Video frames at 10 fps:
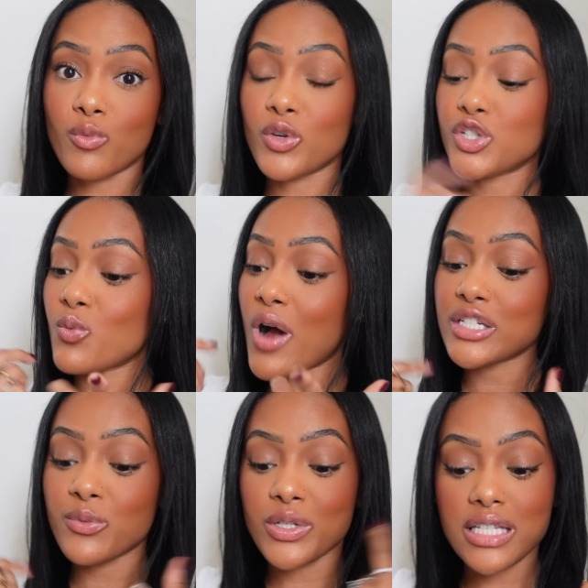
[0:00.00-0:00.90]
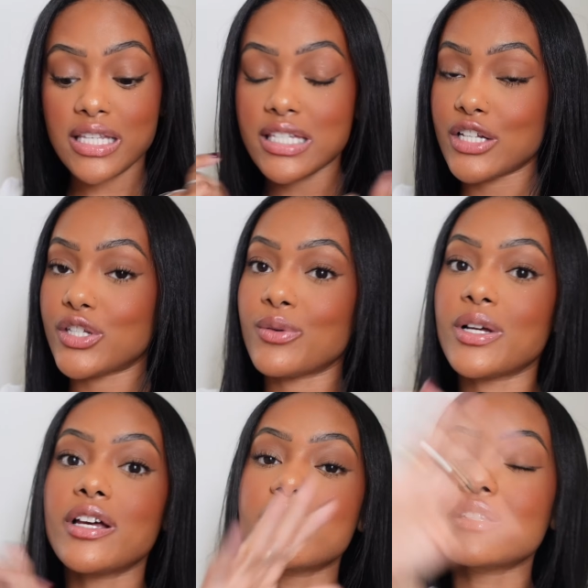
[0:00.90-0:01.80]
What you're watching, what you're listening
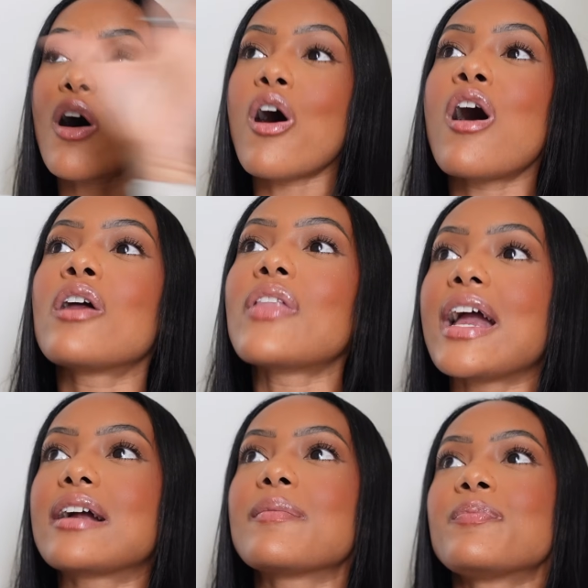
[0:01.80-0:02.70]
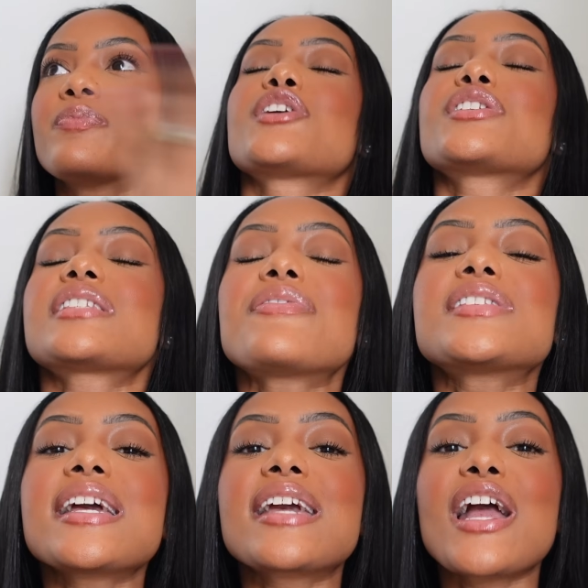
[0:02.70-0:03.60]
to, it's all like, so you just have
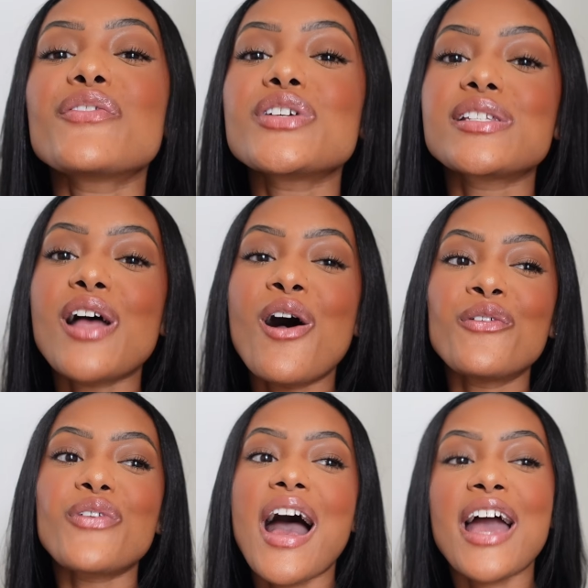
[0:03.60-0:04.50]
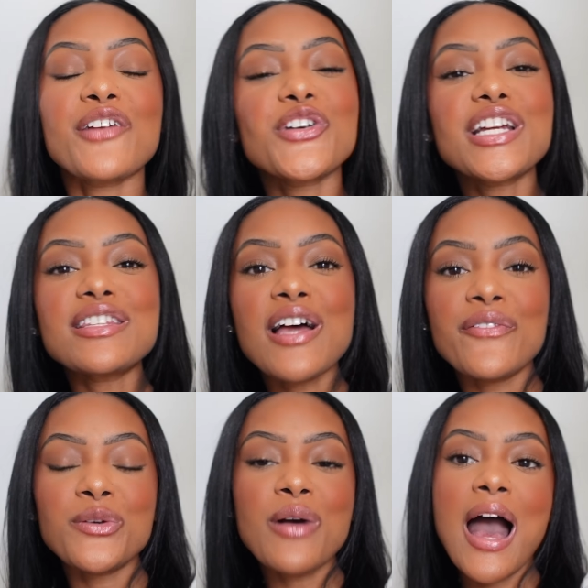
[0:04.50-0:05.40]
to take care of yourself. I freaking
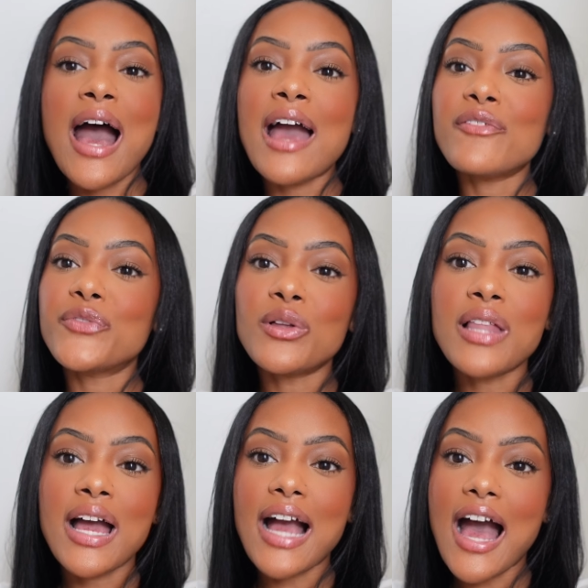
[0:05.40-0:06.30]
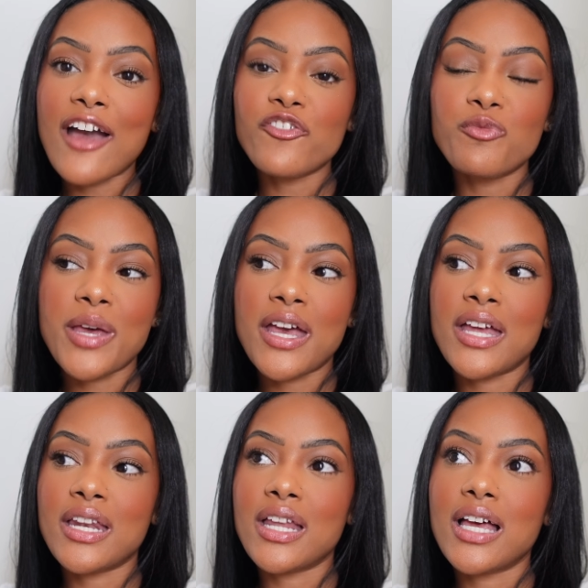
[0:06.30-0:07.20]
love you. I feel like I've
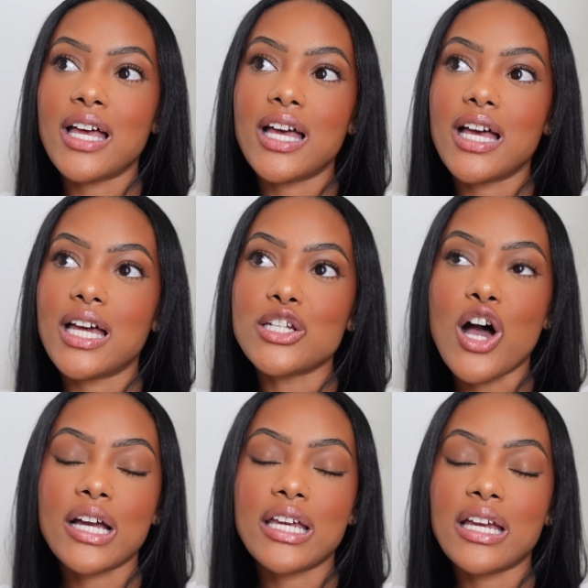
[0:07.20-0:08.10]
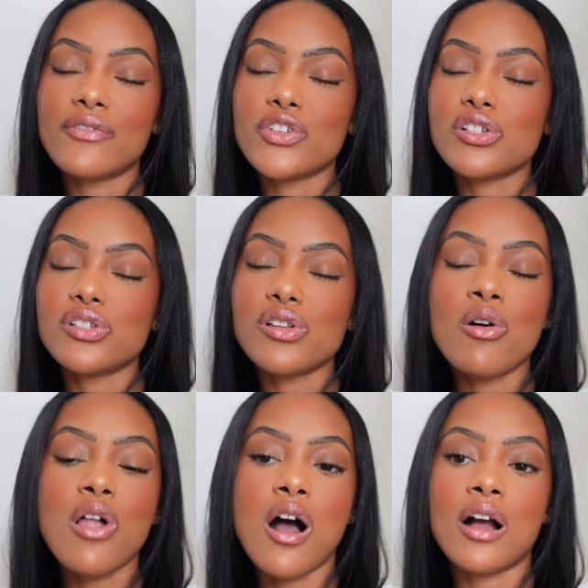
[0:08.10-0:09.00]
been talking for
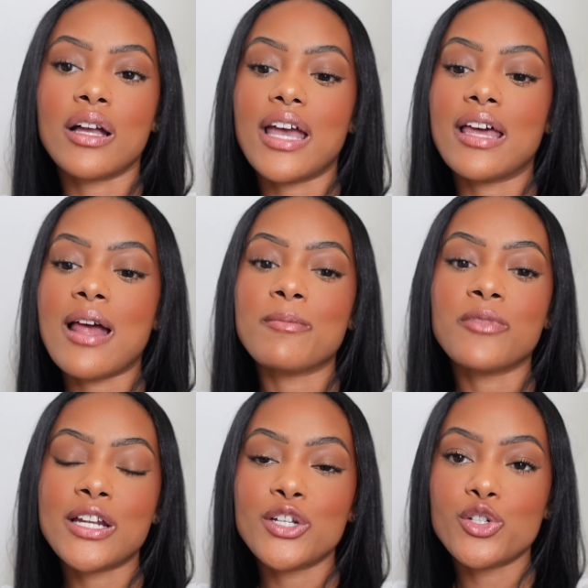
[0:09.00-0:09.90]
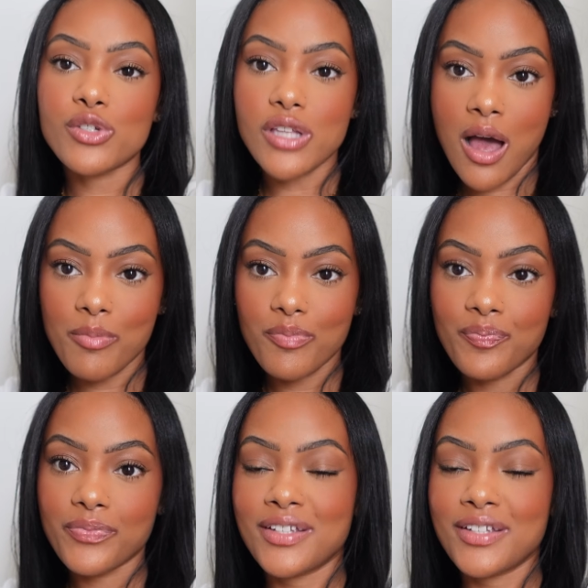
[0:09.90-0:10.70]
so long, and I'm ready to stop.